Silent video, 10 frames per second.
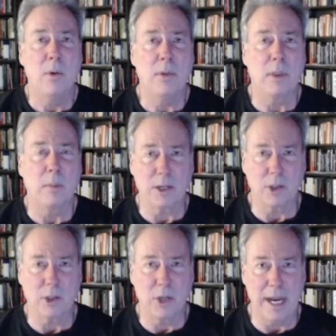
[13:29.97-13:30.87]
With the
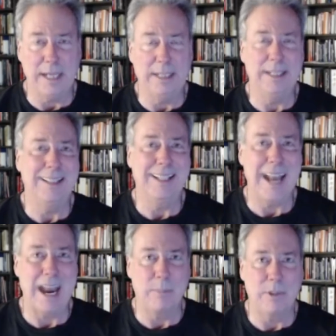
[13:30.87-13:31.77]
blockchain, the
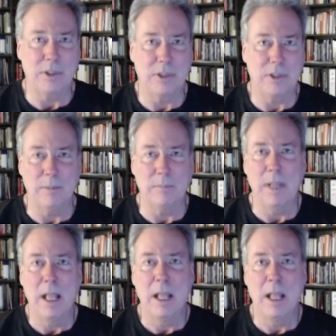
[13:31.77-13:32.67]
camera
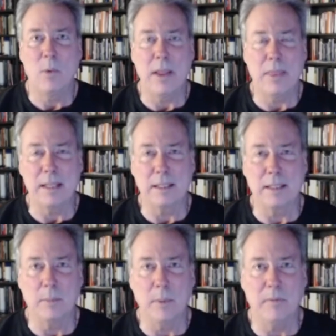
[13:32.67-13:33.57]
system, the way things
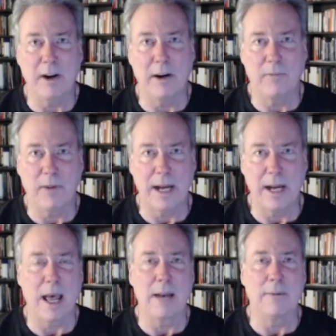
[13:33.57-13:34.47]
can be verified,
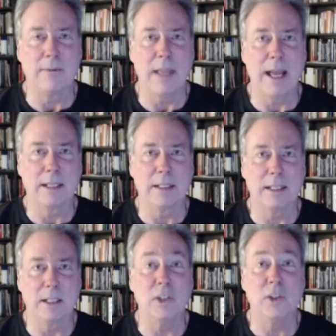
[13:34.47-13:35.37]
a lot of that
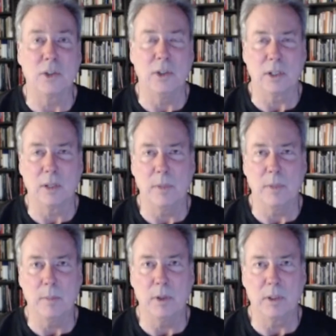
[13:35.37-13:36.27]
concern can
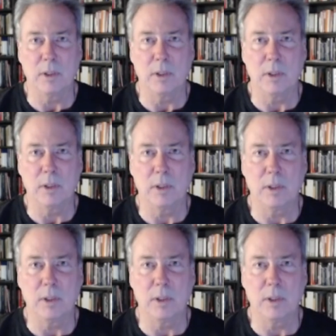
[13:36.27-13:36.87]
be put to rest.